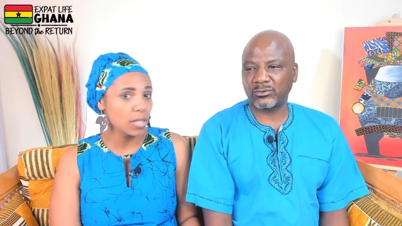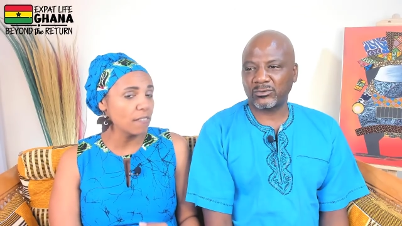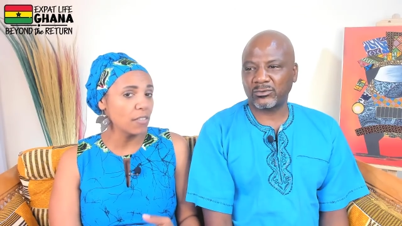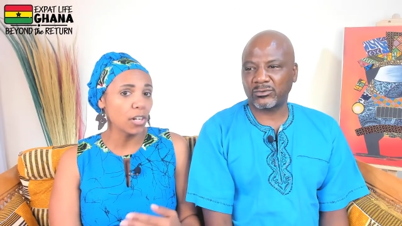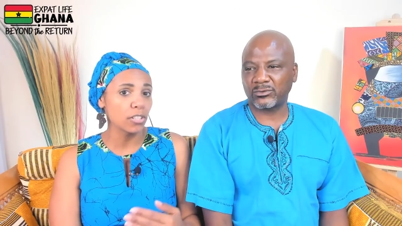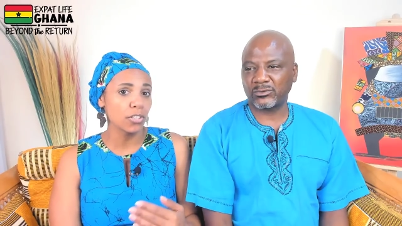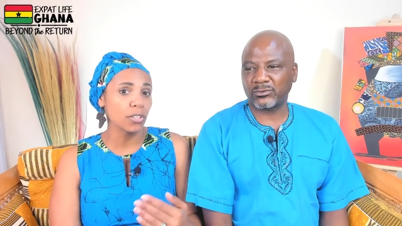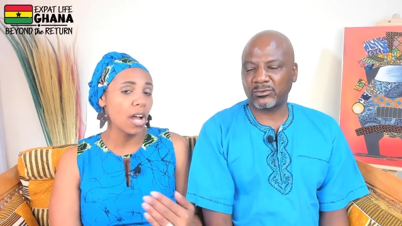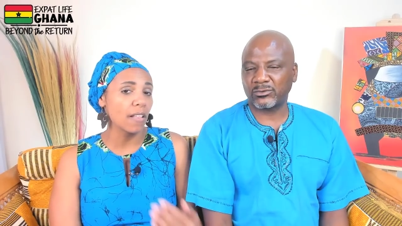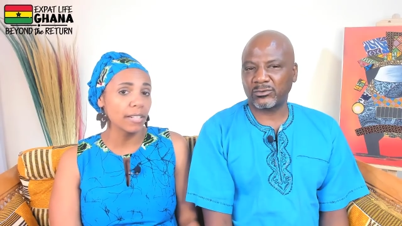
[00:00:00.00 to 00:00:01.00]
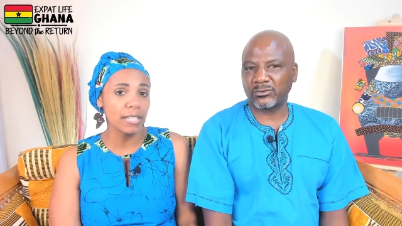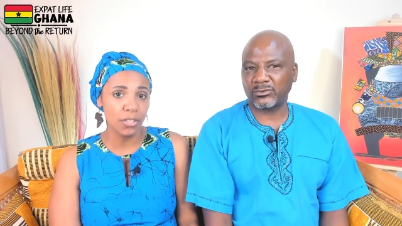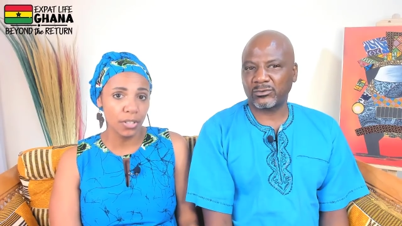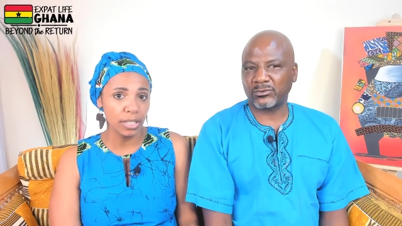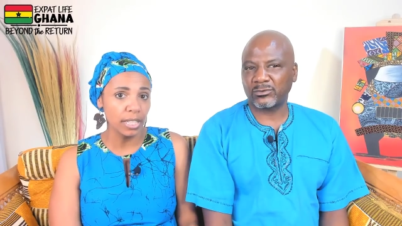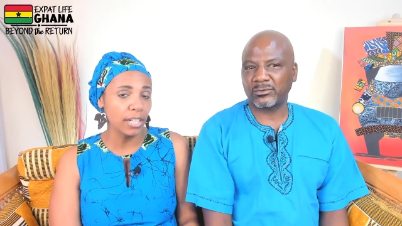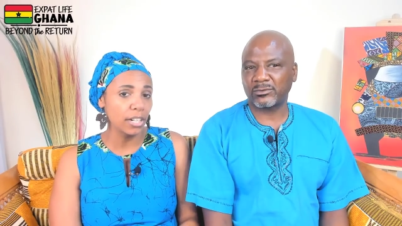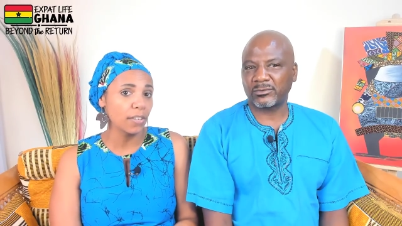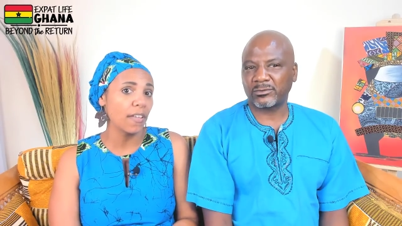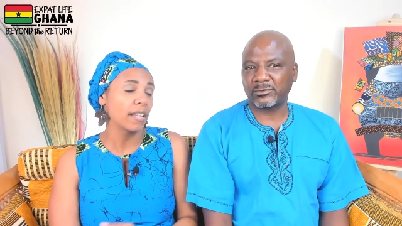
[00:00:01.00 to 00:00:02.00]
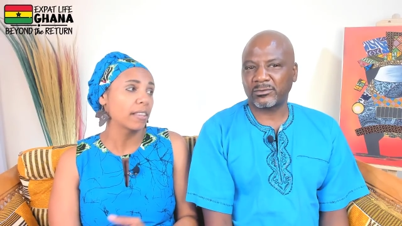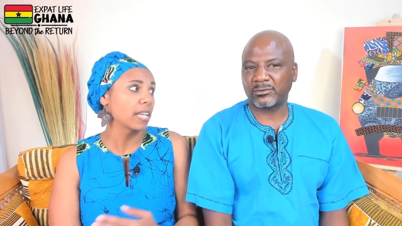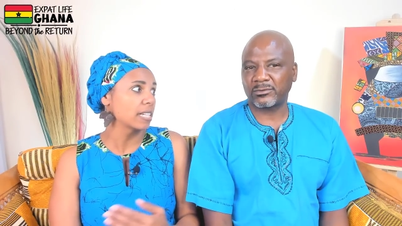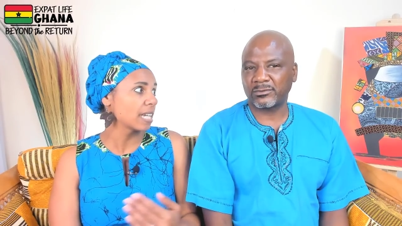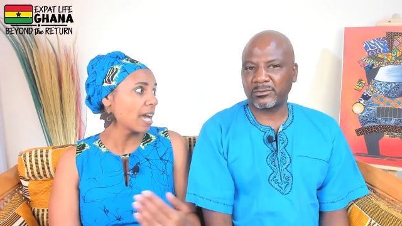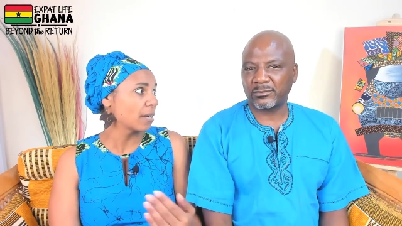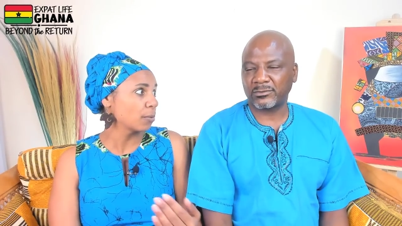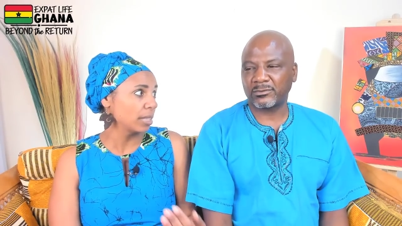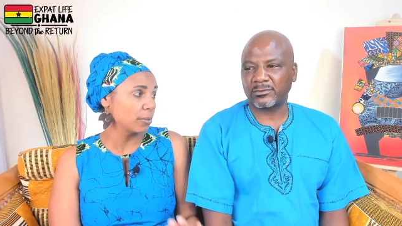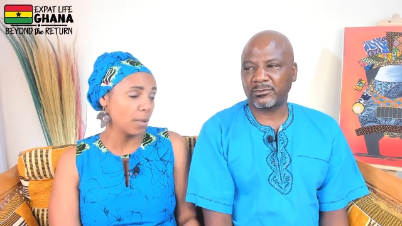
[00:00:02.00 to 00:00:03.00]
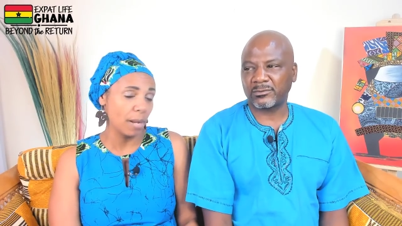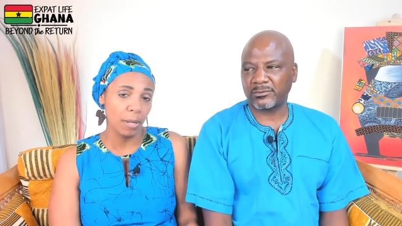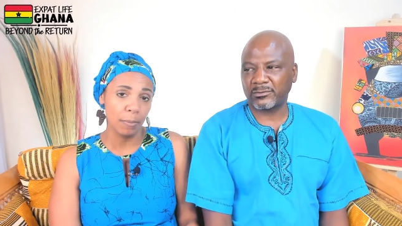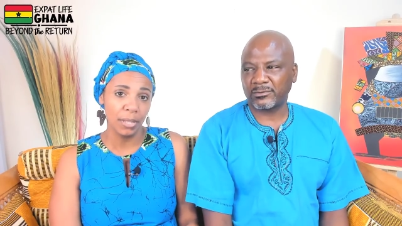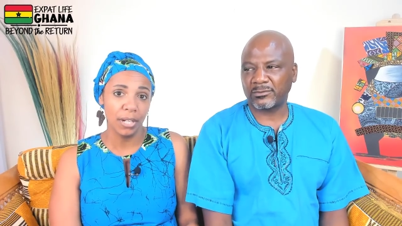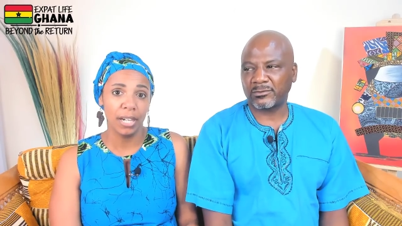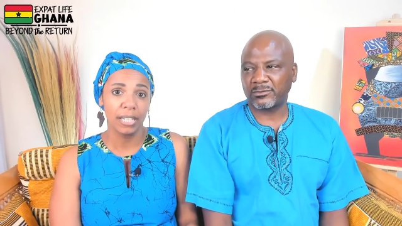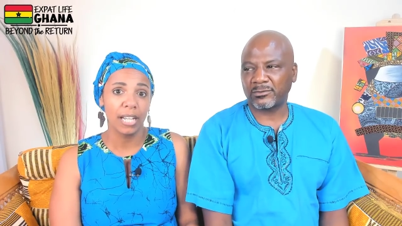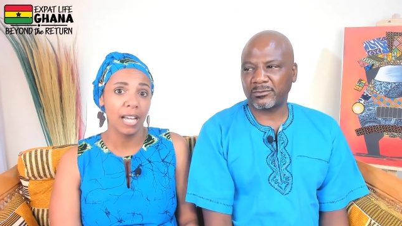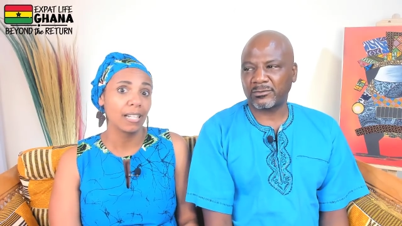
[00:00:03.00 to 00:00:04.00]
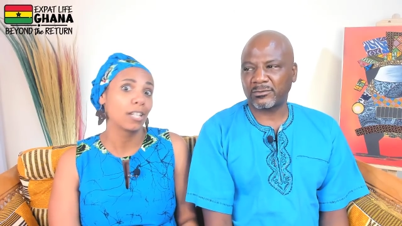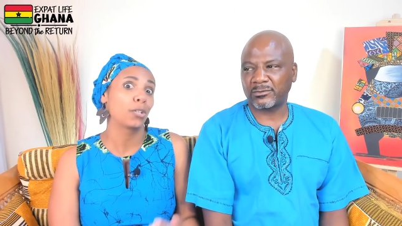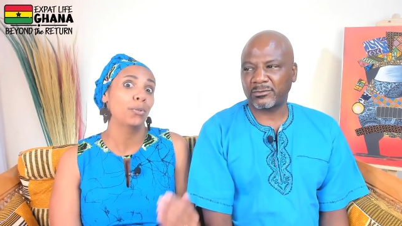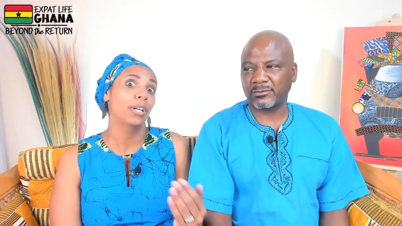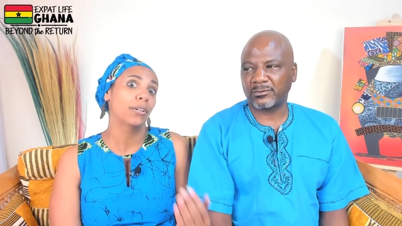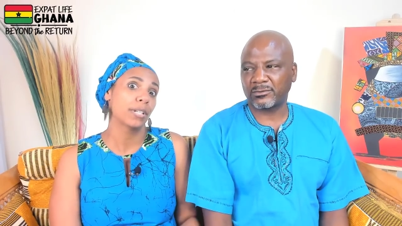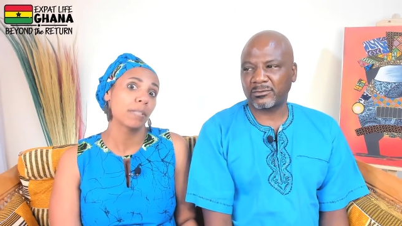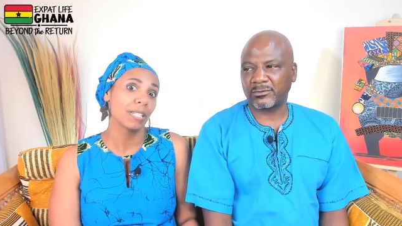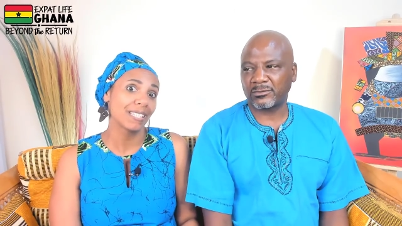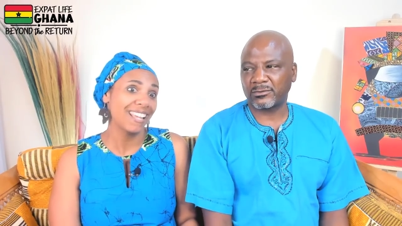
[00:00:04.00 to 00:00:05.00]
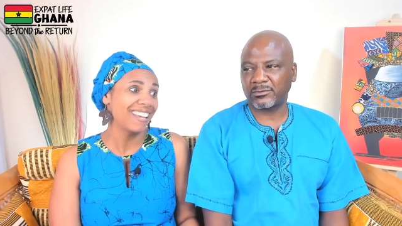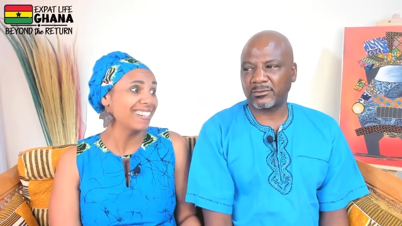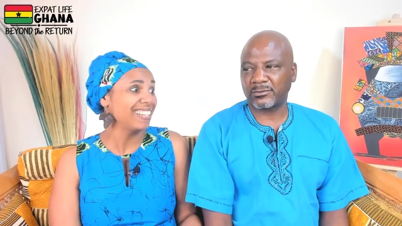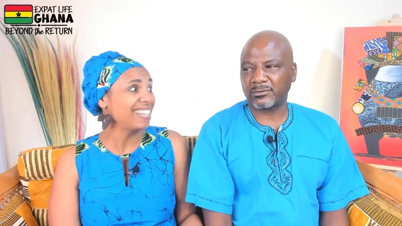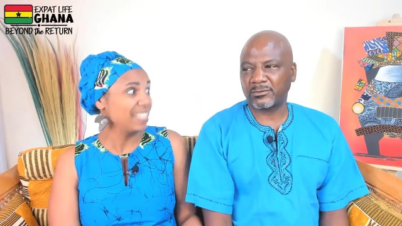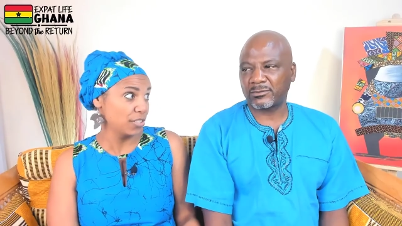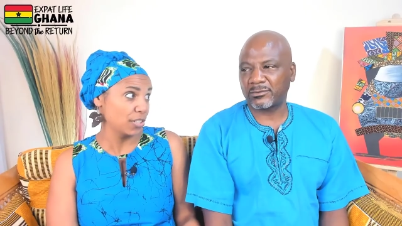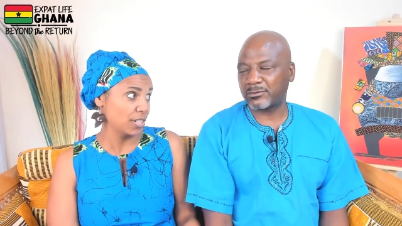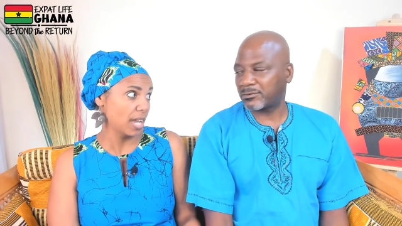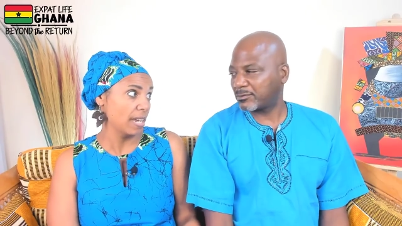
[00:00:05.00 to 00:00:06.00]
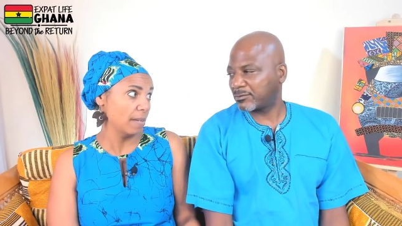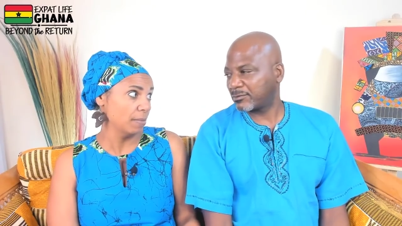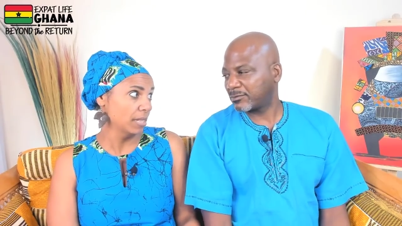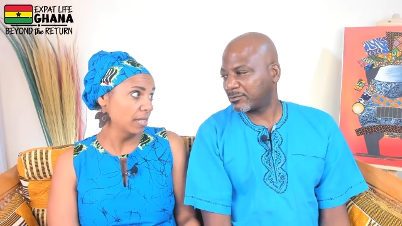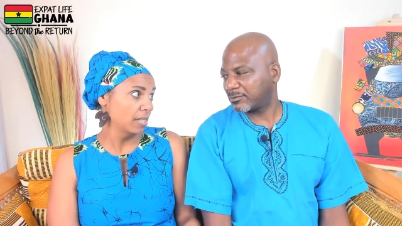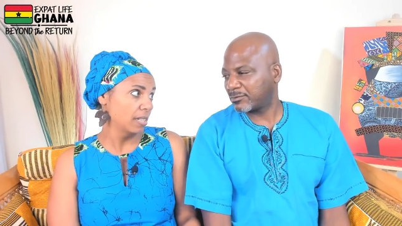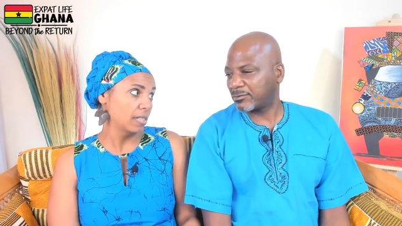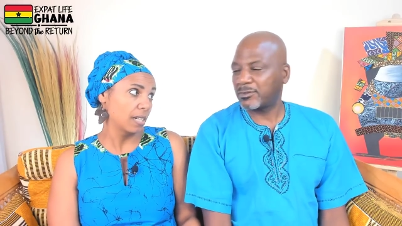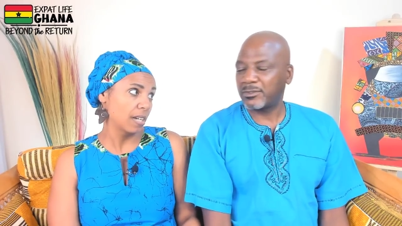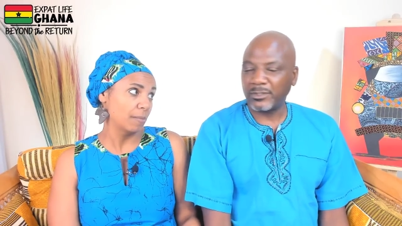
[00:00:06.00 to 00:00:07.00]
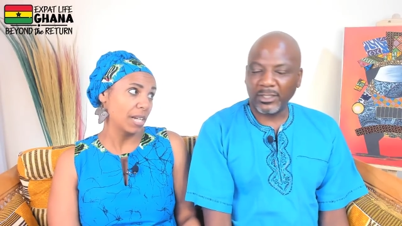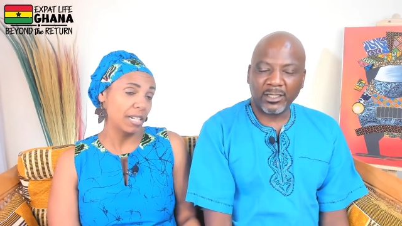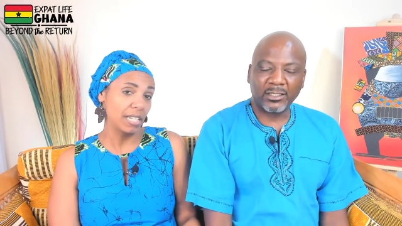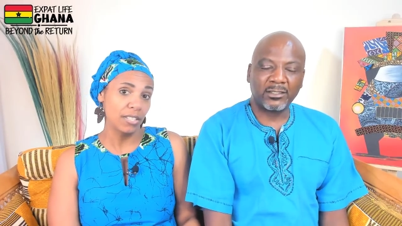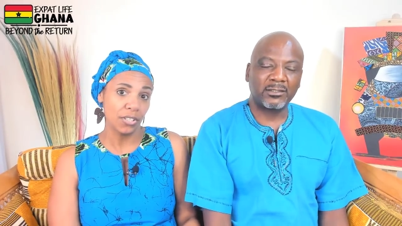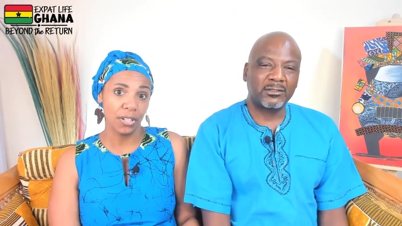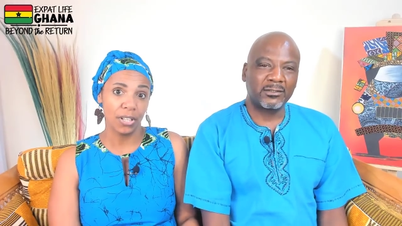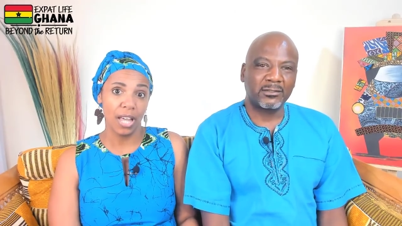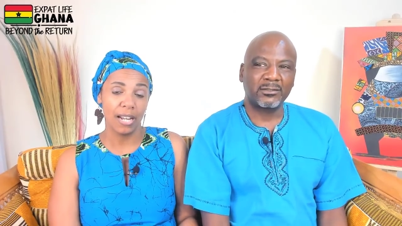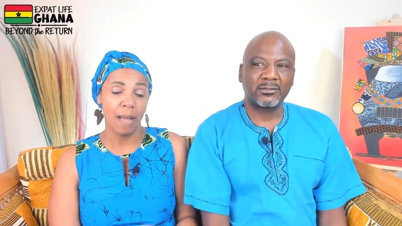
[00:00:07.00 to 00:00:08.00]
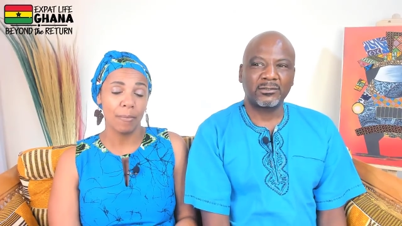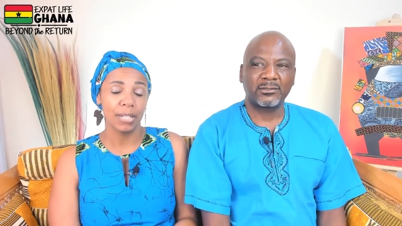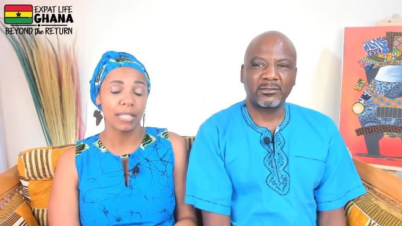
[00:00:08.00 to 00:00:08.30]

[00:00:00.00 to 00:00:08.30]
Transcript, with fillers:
Speaker 1: there are certain holidays during the year that things kind of really ramp up here in Ghana, including Christmas and Easter time, coming yeah. out of Easter, a lot of happenings.